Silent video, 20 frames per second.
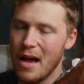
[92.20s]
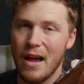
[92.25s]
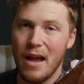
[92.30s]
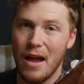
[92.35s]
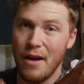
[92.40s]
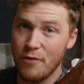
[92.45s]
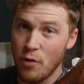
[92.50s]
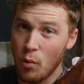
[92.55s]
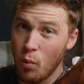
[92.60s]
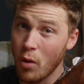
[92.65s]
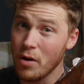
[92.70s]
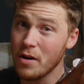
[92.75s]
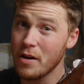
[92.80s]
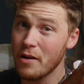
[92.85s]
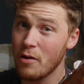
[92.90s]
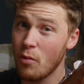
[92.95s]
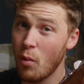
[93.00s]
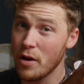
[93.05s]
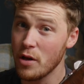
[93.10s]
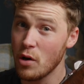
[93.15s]
If you're
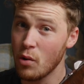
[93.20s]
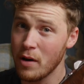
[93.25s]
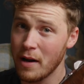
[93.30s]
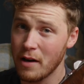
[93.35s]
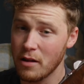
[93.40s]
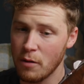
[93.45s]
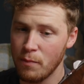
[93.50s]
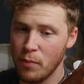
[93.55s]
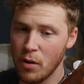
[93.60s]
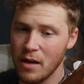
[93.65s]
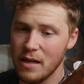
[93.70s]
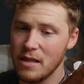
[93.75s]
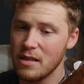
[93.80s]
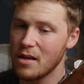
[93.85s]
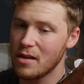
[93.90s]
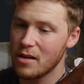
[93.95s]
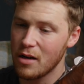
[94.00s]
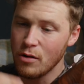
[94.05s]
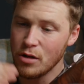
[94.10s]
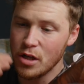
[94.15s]
wondering what your length of pull is,
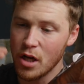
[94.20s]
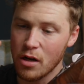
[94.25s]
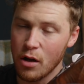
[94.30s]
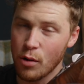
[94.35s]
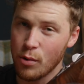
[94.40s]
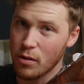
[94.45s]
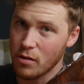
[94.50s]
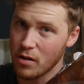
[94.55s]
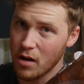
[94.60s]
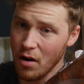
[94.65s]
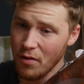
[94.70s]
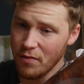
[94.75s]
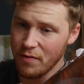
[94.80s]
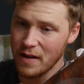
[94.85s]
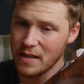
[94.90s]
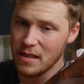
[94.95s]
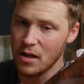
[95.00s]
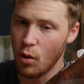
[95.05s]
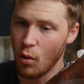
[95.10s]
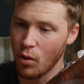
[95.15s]
go to your local gun
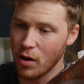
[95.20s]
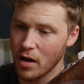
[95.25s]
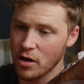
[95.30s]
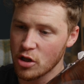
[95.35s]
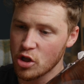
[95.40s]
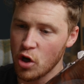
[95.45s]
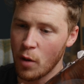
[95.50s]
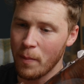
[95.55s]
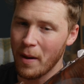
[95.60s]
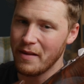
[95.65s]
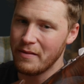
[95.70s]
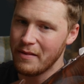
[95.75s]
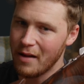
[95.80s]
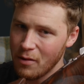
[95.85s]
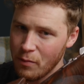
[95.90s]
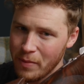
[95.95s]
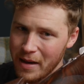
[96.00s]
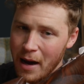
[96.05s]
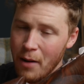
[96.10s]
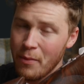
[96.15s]
fitter or gun shop and they'll
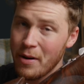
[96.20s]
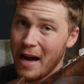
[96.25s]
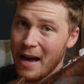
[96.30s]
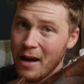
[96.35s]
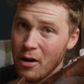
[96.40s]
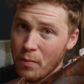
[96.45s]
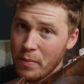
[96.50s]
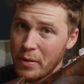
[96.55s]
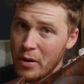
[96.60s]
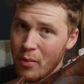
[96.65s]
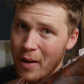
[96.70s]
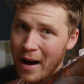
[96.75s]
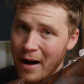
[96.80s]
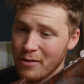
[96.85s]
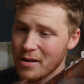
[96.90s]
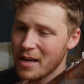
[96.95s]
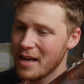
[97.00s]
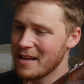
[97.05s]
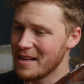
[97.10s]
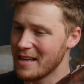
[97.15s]
be able to help you out
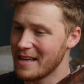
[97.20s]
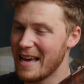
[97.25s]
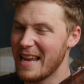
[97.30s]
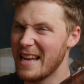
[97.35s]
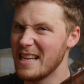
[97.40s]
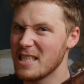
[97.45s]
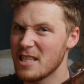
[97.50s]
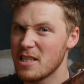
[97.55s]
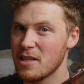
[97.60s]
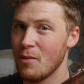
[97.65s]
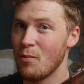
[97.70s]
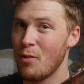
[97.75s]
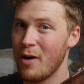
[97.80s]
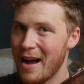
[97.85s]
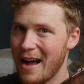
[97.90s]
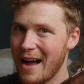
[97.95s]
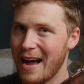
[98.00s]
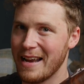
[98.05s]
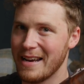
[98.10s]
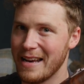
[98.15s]
and get it somewhere
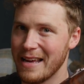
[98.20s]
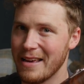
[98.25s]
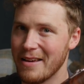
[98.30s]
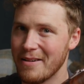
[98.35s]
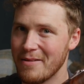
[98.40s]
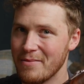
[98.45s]
handy.